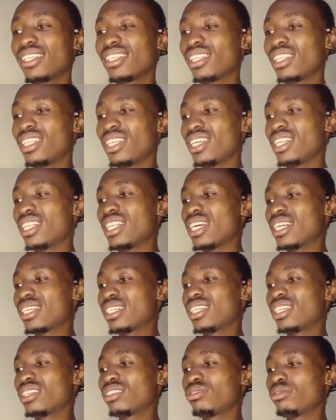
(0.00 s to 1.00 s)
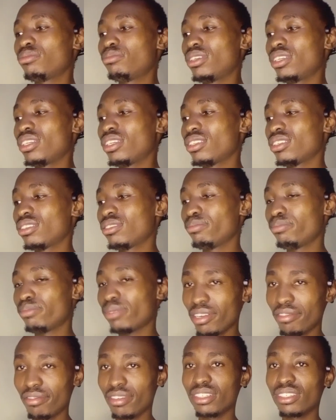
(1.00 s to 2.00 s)
they're trying to be
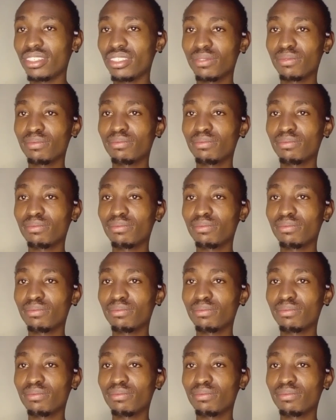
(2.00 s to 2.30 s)
private.